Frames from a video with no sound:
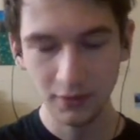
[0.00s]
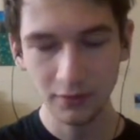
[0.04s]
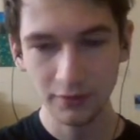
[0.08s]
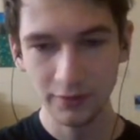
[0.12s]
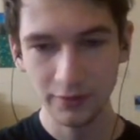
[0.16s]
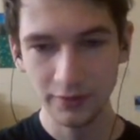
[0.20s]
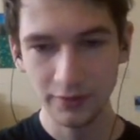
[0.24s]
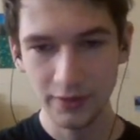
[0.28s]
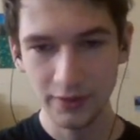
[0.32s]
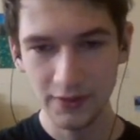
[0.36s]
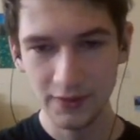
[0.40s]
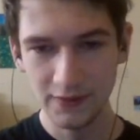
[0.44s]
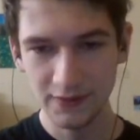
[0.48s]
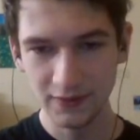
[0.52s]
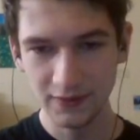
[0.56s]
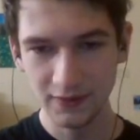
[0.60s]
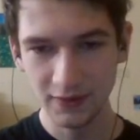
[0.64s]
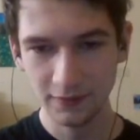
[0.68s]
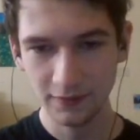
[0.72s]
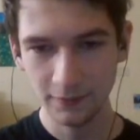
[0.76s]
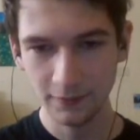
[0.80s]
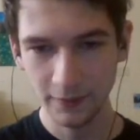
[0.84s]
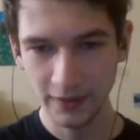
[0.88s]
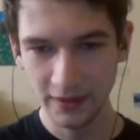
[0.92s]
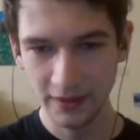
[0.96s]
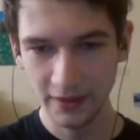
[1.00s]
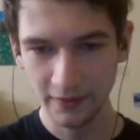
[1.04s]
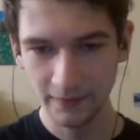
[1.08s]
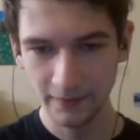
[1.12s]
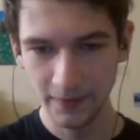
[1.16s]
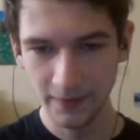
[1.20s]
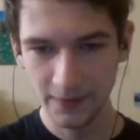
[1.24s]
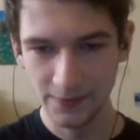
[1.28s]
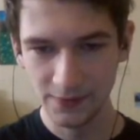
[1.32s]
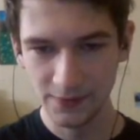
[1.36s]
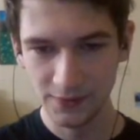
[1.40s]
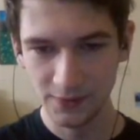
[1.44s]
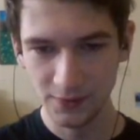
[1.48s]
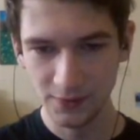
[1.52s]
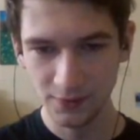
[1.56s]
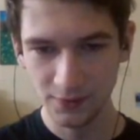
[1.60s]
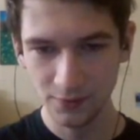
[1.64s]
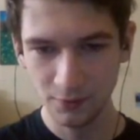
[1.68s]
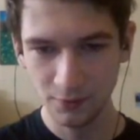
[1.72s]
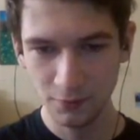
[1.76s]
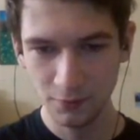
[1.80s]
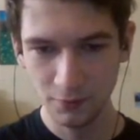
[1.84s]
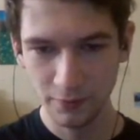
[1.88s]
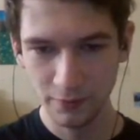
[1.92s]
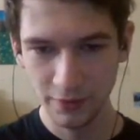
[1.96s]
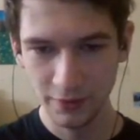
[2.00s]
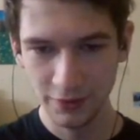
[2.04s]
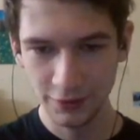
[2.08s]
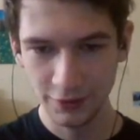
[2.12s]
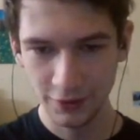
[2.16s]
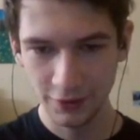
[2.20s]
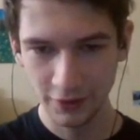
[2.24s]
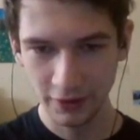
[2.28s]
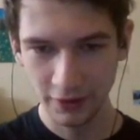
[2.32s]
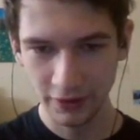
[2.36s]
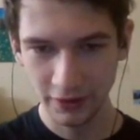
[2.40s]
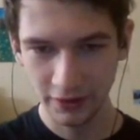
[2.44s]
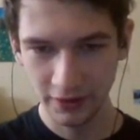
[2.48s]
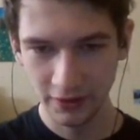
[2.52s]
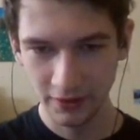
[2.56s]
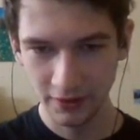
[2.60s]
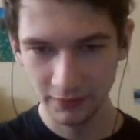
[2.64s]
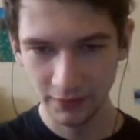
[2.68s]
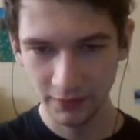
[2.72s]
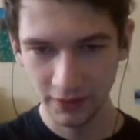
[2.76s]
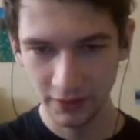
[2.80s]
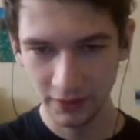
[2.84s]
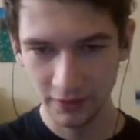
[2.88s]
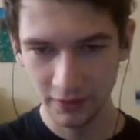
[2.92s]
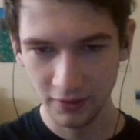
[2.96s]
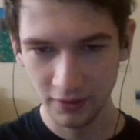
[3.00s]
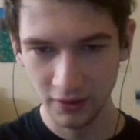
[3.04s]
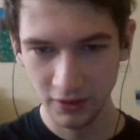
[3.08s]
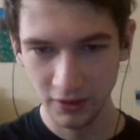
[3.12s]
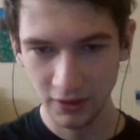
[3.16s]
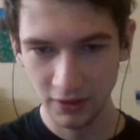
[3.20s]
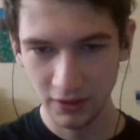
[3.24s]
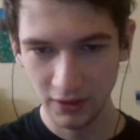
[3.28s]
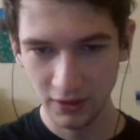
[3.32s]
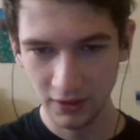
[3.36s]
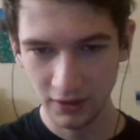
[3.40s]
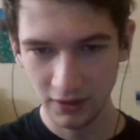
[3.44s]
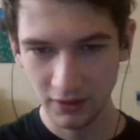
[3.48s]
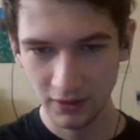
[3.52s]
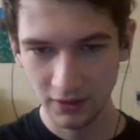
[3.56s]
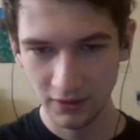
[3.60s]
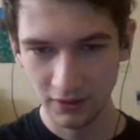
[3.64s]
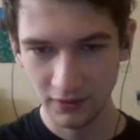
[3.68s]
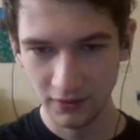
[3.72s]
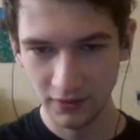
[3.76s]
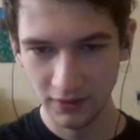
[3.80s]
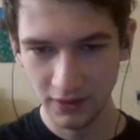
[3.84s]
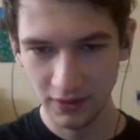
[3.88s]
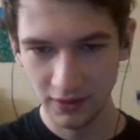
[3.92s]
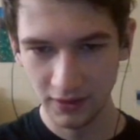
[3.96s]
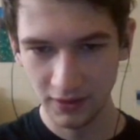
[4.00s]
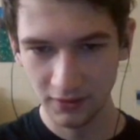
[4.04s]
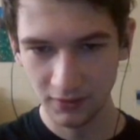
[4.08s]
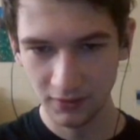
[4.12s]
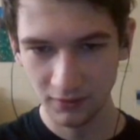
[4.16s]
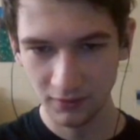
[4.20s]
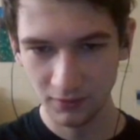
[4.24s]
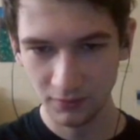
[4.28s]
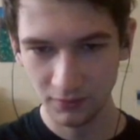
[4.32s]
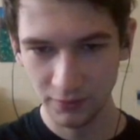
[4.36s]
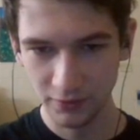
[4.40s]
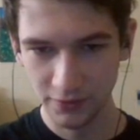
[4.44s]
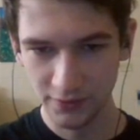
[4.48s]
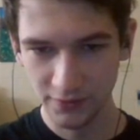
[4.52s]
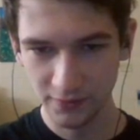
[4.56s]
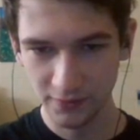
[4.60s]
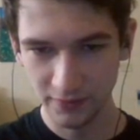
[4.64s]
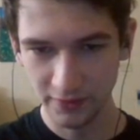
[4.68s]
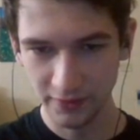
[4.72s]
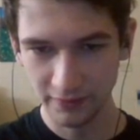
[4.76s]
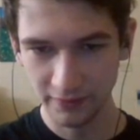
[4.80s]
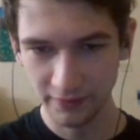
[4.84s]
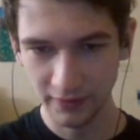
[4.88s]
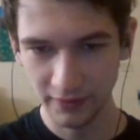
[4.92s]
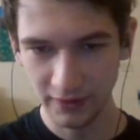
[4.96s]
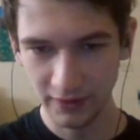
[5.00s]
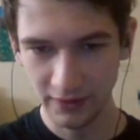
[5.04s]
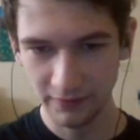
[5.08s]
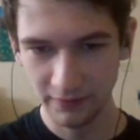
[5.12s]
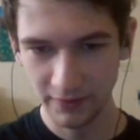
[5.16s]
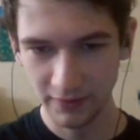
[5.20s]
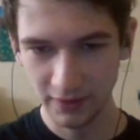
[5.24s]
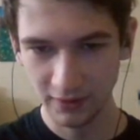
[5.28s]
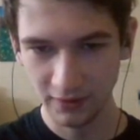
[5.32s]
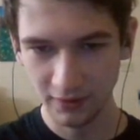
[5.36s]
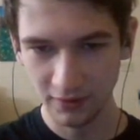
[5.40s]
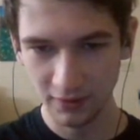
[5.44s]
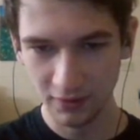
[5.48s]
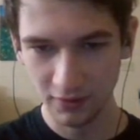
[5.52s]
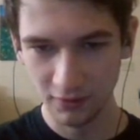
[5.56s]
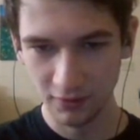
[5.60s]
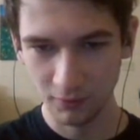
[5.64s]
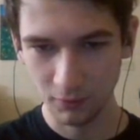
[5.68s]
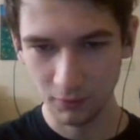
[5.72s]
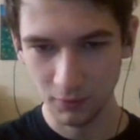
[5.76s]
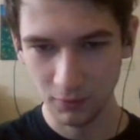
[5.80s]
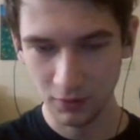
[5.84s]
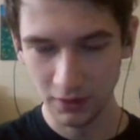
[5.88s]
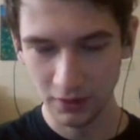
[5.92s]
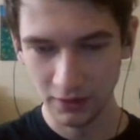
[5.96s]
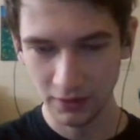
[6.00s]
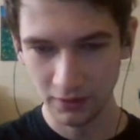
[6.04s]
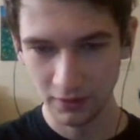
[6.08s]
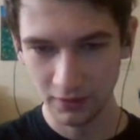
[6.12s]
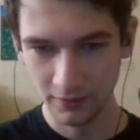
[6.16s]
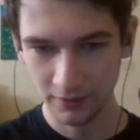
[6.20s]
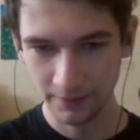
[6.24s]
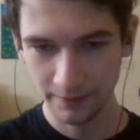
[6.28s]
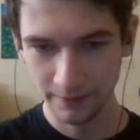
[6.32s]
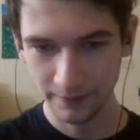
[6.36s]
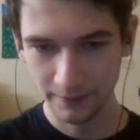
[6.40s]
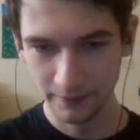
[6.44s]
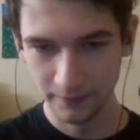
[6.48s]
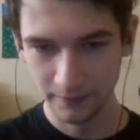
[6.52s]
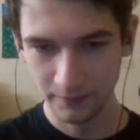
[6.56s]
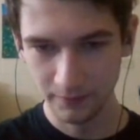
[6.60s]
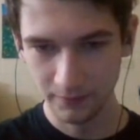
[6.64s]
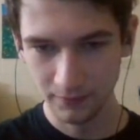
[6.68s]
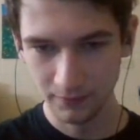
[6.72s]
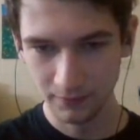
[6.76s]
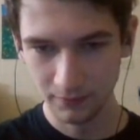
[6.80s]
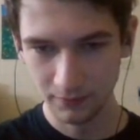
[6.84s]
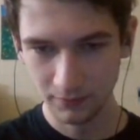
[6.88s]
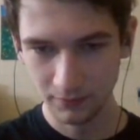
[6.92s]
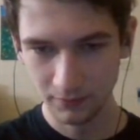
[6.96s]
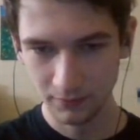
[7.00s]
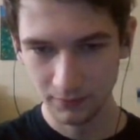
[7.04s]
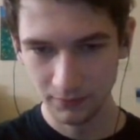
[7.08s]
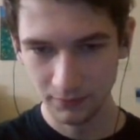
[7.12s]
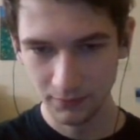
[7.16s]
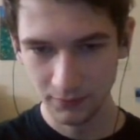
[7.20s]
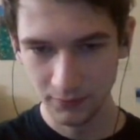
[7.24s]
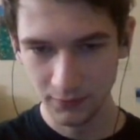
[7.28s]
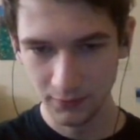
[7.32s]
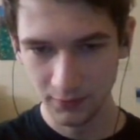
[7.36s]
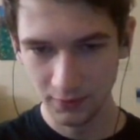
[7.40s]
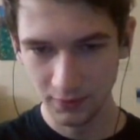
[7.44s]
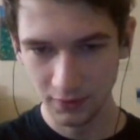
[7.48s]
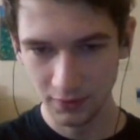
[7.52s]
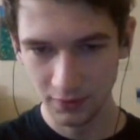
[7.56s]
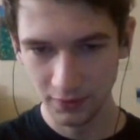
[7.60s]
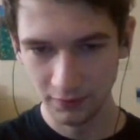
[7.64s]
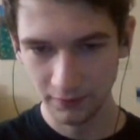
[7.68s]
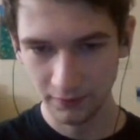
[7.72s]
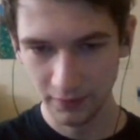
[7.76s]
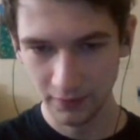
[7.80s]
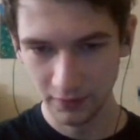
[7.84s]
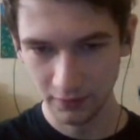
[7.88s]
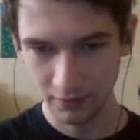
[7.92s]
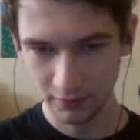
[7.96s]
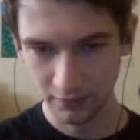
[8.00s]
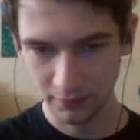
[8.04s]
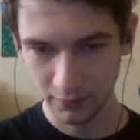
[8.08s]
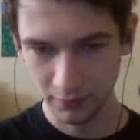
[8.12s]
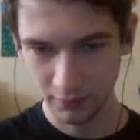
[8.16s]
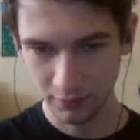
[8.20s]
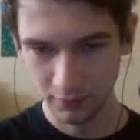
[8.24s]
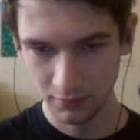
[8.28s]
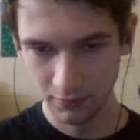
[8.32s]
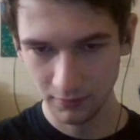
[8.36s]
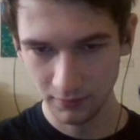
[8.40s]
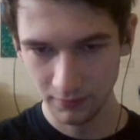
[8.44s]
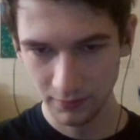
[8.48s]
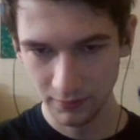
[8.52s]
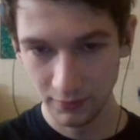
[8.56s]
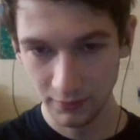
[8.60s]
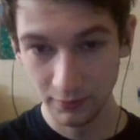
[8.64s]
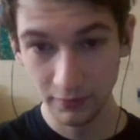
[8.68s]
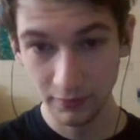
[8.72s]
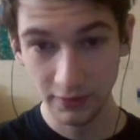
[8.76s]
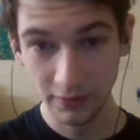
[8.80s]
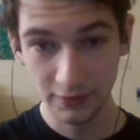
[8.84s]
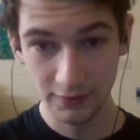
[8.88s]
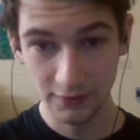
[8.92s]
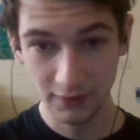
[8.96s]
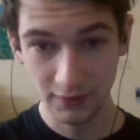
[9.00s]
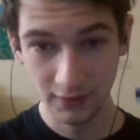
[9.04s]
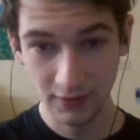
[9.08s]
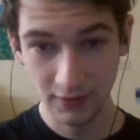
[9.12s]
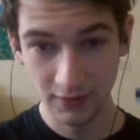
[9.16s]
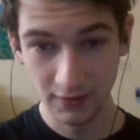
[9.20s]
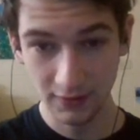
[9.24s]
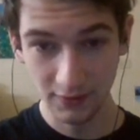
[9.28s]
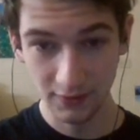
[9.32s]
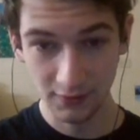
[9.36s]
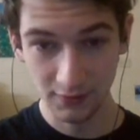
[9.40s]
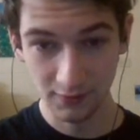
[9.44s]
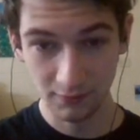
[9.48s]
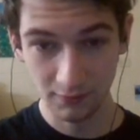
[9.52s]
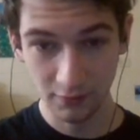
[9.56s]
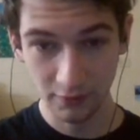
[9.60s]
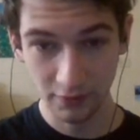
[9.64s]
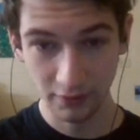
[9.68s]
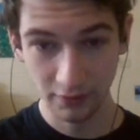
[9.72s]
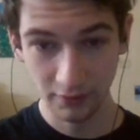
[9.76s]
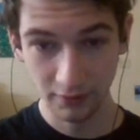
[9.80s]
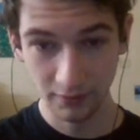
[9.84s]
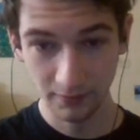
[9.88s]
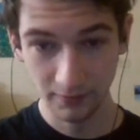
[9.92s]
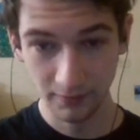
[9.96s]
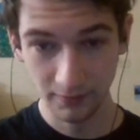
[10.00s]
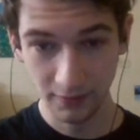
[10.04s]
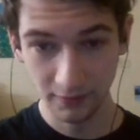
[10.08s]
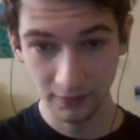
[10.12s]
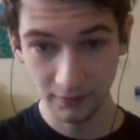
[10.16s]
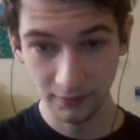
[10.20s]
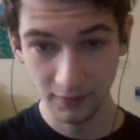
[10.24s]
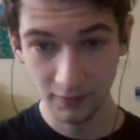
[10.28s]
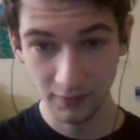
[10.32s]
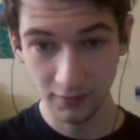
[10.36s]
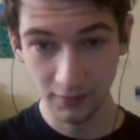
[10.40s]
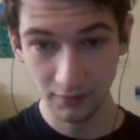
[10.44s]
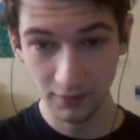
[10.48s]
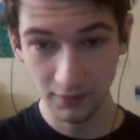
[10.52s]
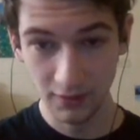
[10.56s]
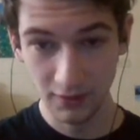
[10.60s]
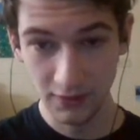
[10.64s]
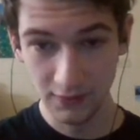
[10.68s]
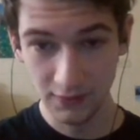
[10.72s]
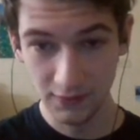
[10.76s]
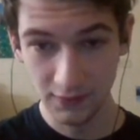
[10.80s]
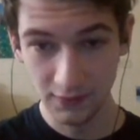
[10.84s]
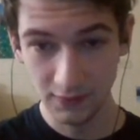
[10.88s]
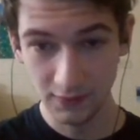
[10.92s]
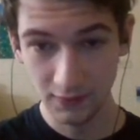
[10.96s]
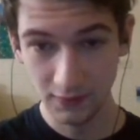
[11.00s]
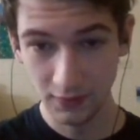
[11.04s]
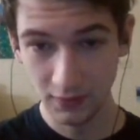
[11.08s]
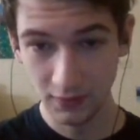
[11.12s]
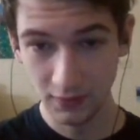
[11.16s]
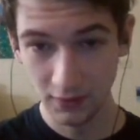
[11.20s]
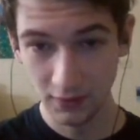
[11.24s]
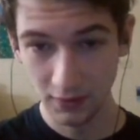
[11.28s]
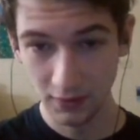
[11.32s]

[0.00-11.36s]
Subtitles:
You'll notice if we have this 2 reach our guy down here, then we're sort of leaving our 1 unavailable. Though actually that does work. If you do this,